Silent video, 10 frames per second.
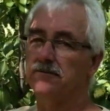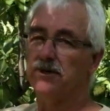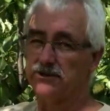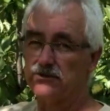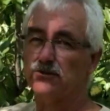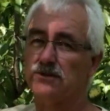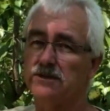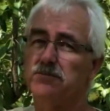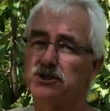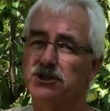but
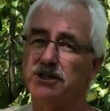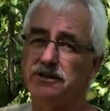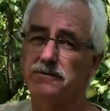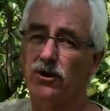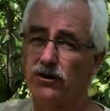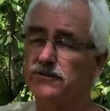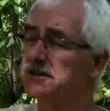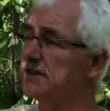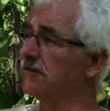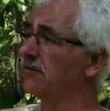certainly machine
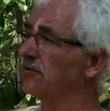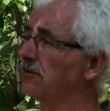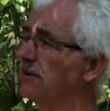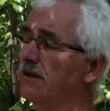harvesting fruit